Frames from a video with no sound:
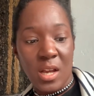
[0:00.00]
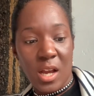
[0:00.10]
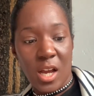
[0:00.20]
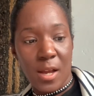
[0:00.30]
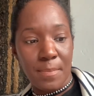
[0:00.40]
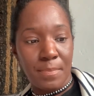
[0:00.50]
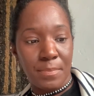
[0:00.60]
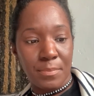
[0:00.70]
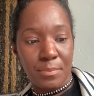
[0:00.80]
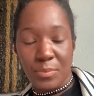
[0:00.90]

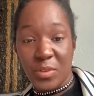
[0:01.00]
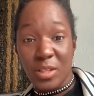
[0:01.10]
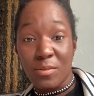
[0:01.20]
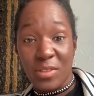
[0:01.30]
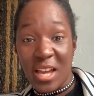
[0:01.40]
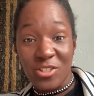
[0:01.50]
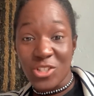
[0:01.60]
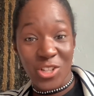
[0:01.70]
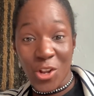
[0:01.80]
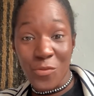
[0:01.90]
They're just
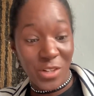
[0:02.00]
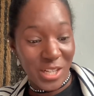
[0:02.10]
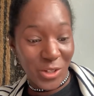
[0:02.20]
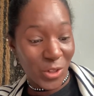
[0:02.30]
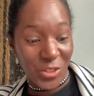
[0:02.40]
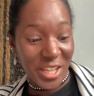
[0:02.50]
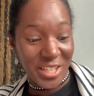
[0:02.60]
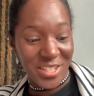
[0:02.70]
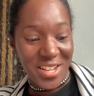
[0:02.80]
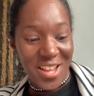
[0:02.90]
lovely little
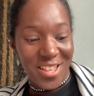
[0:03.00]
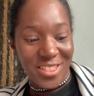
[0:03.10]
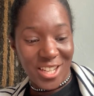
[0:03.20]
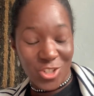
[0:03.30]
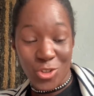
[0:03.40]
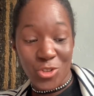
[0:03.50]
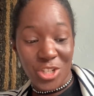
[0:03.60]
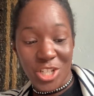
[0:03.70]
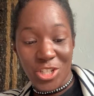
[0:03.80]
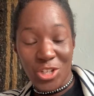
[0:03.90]
things that children
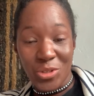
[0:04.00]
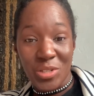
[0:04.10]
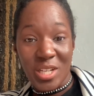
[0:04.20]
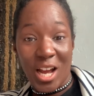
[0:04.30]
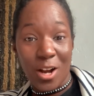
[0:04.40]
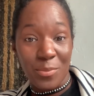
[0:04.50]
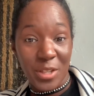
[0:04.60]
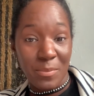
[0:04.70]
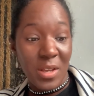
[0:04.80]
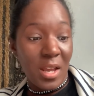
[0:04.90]
can use to help them.